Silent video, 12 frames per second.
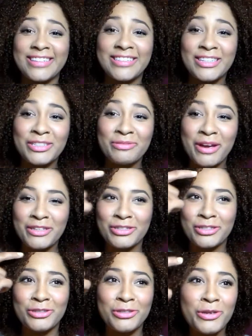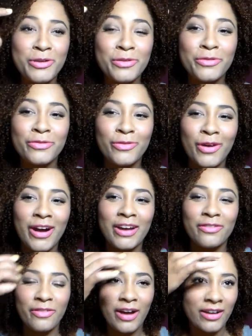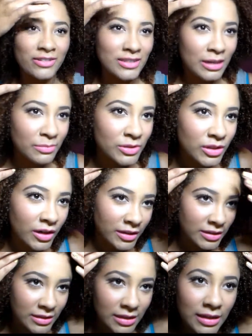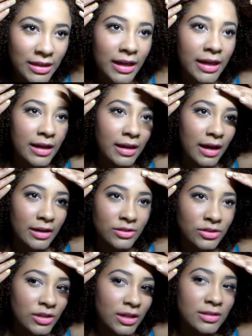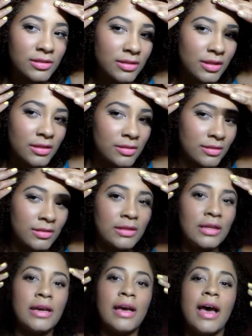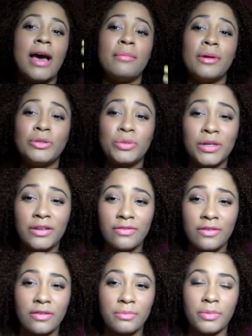accentuates the two forehead frowns that I'm starting to get. I just had my 25th